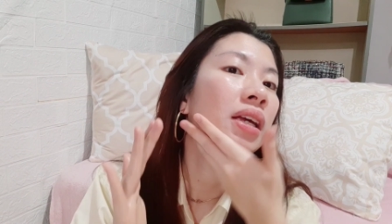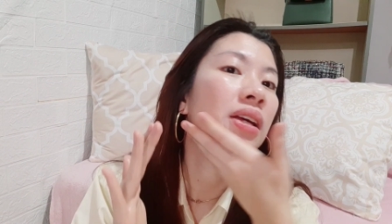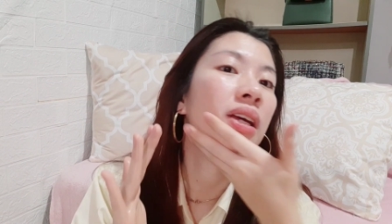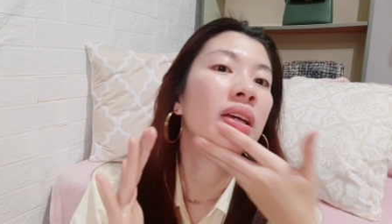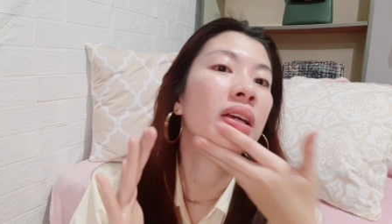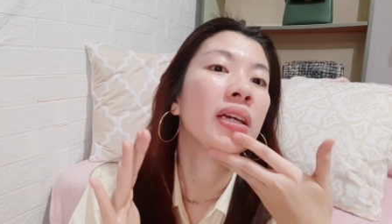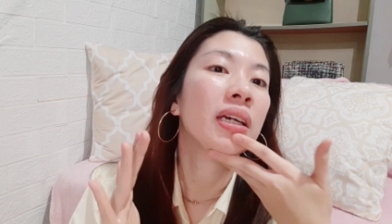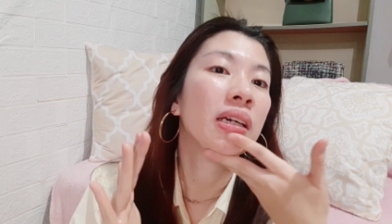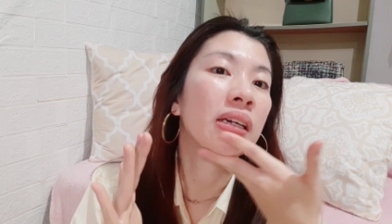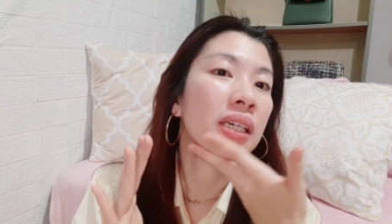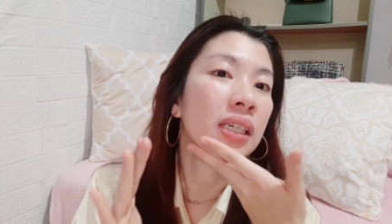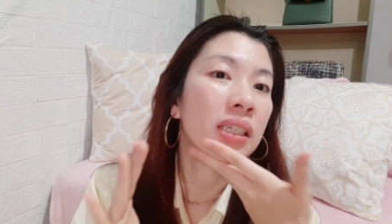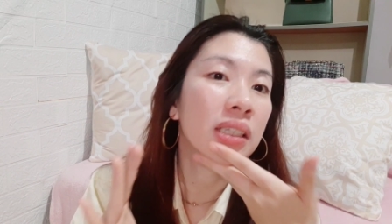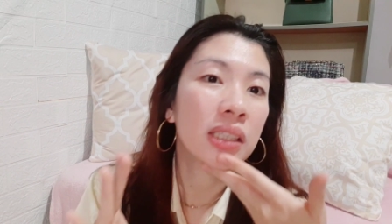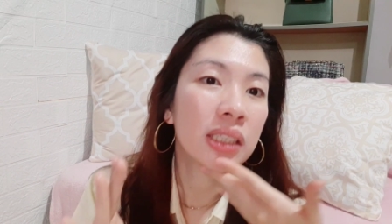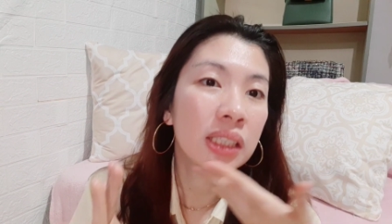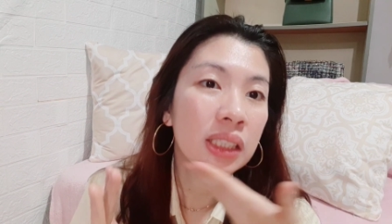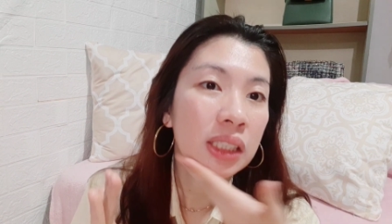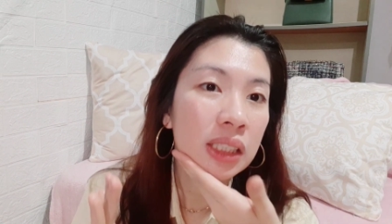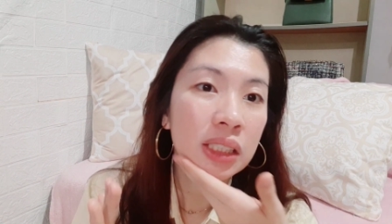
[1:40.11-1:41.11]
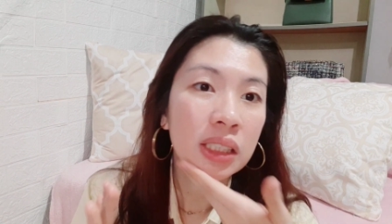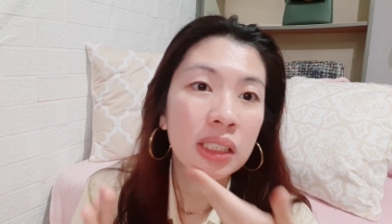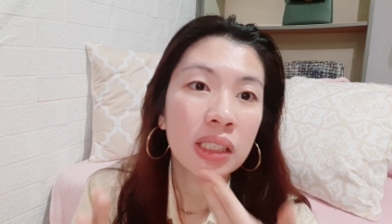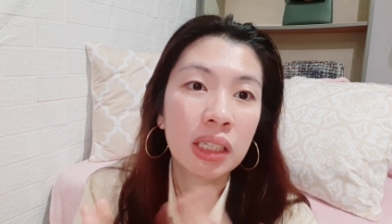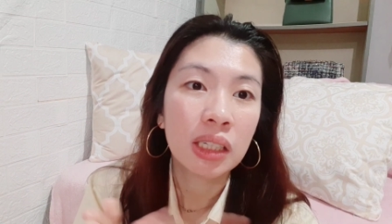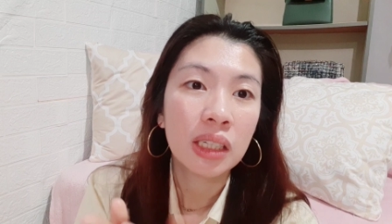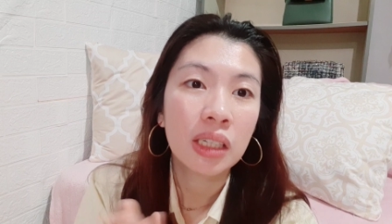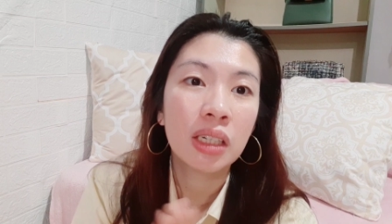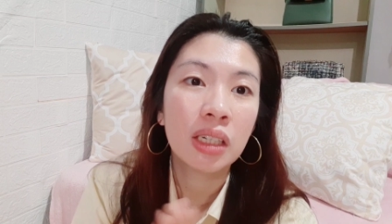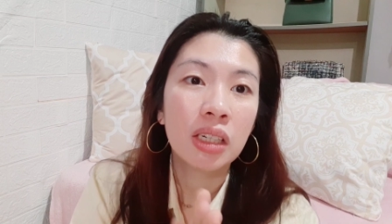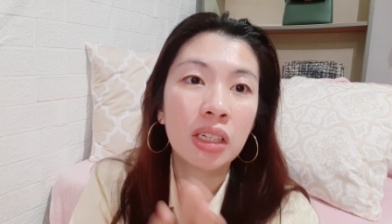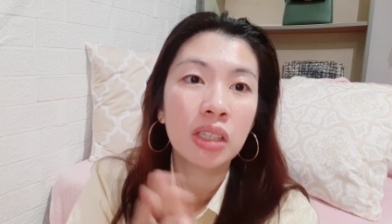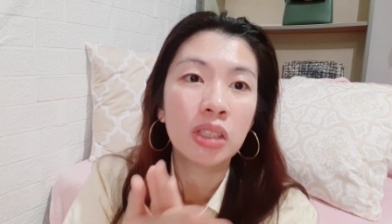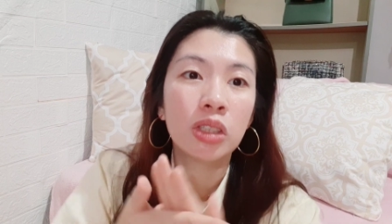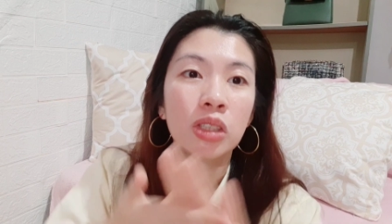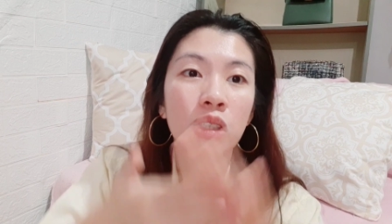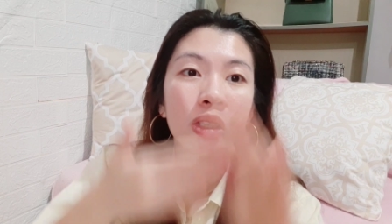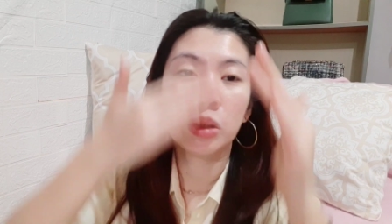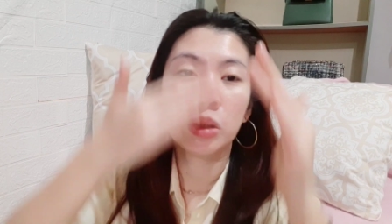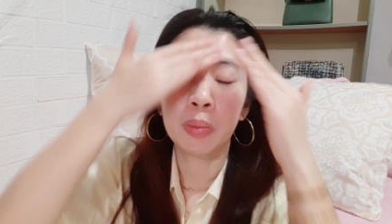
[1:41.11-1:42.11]
here
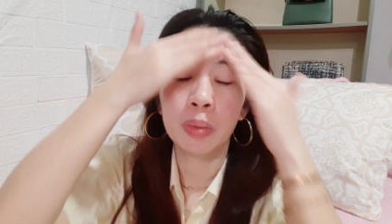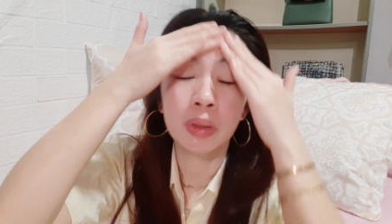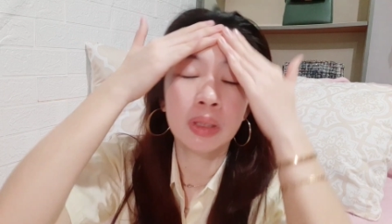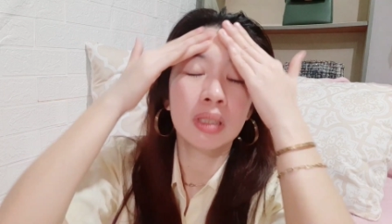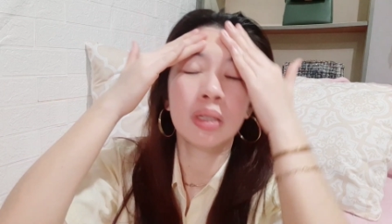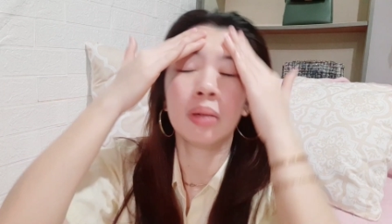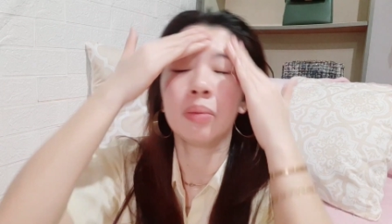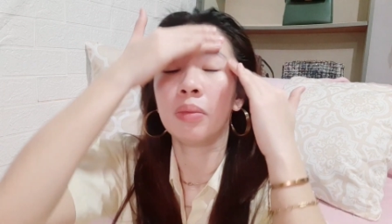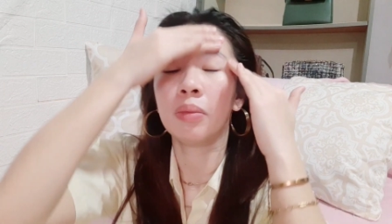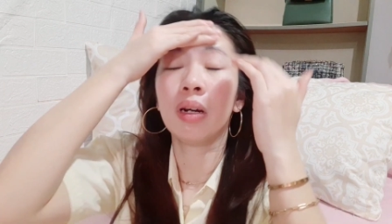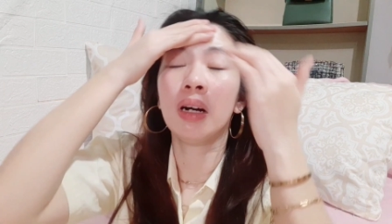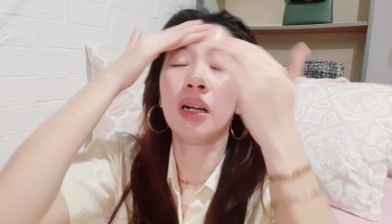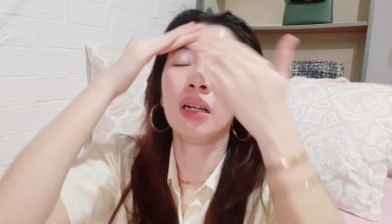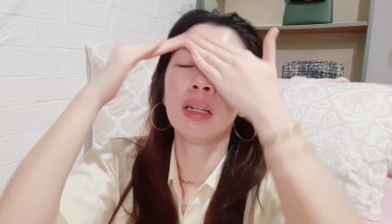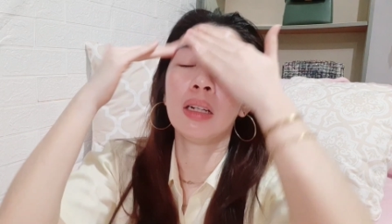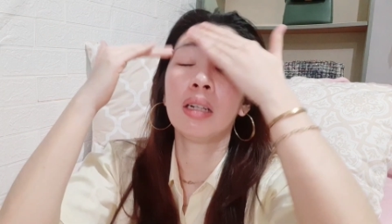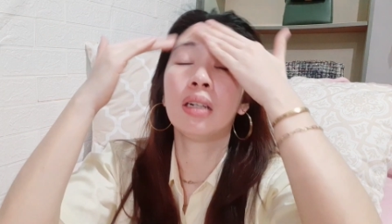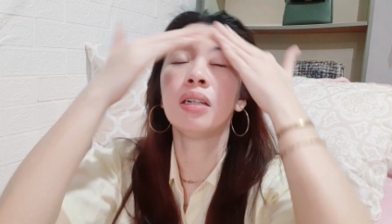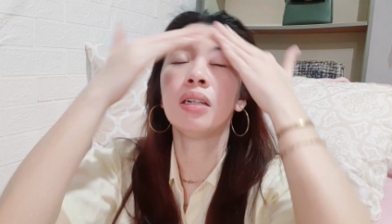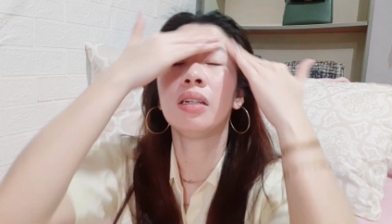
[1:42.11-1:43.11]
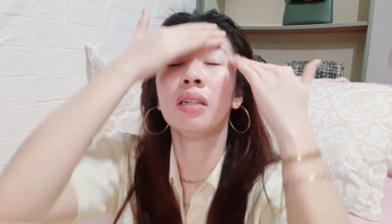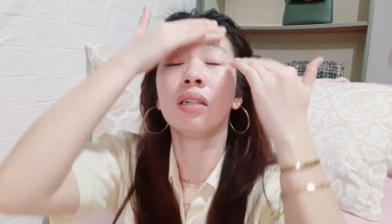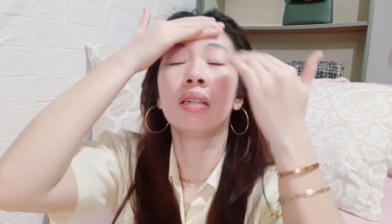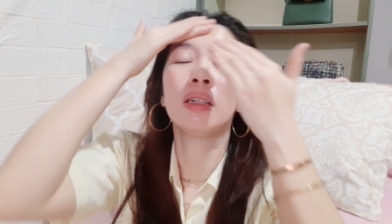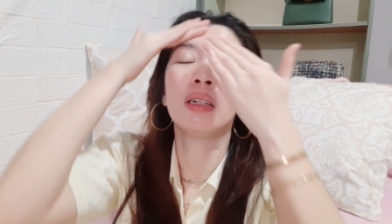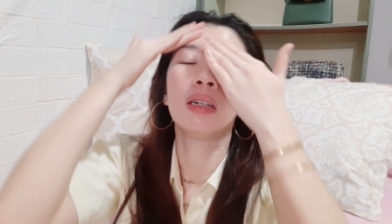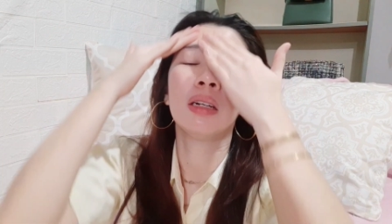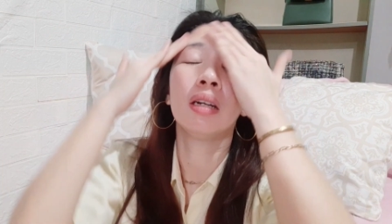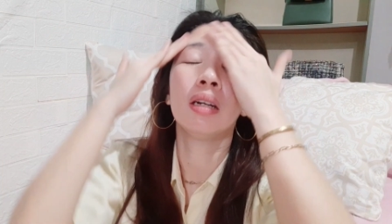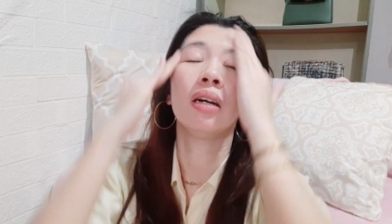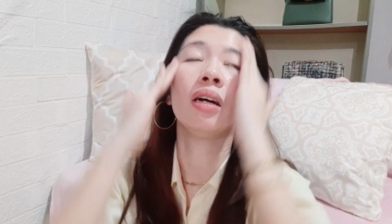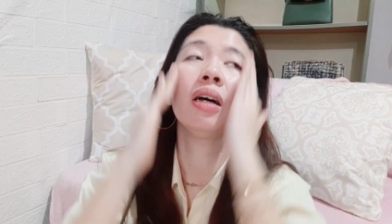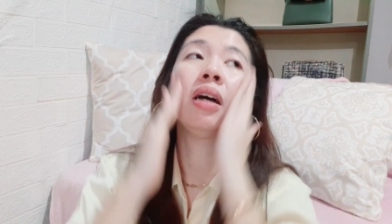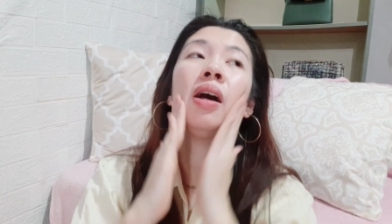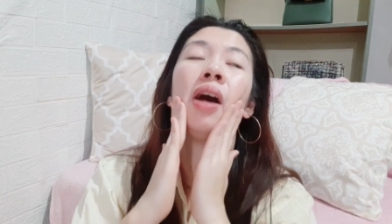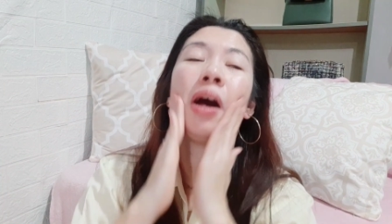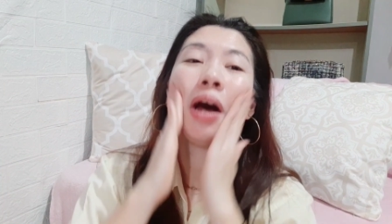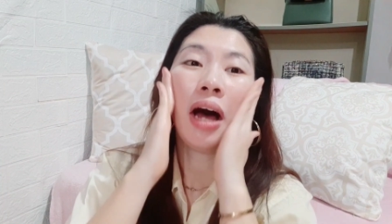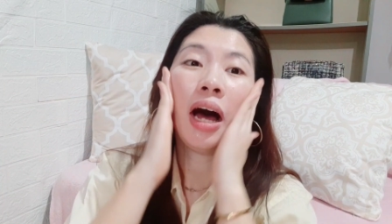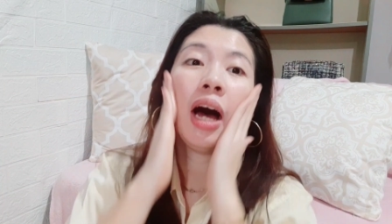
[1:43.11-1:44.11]
just to put some color
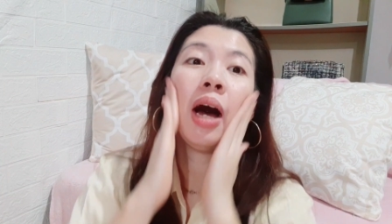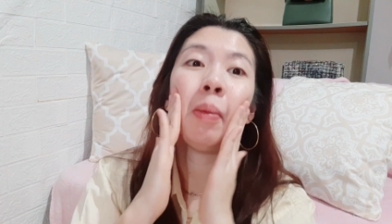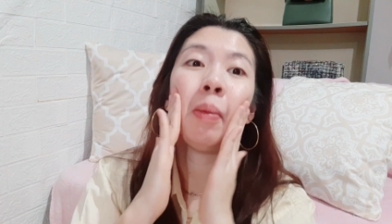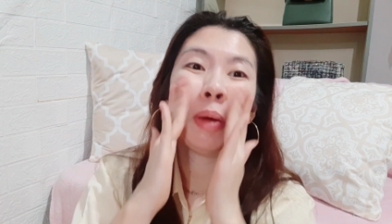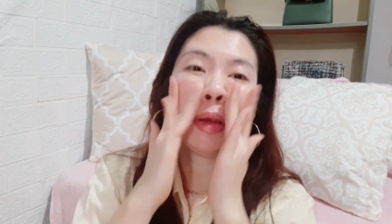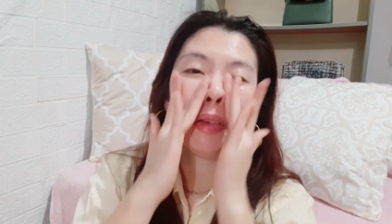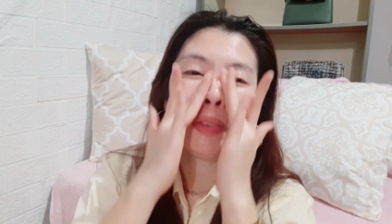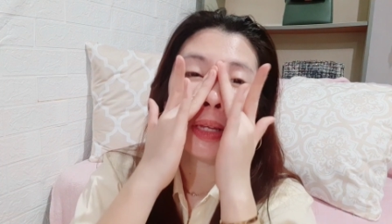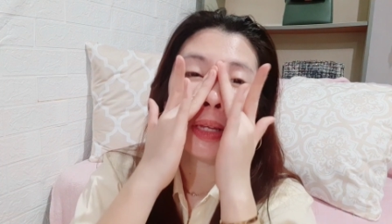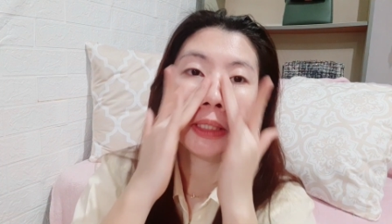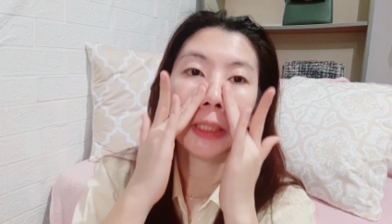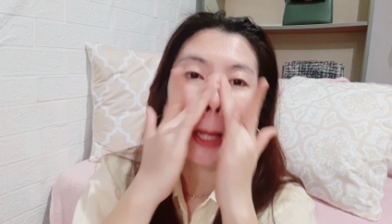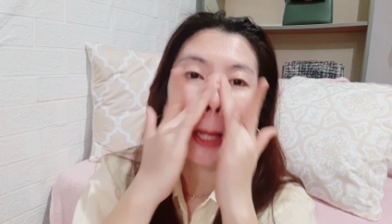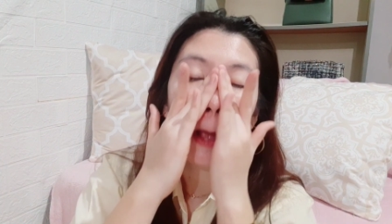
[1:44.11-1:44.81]
on my face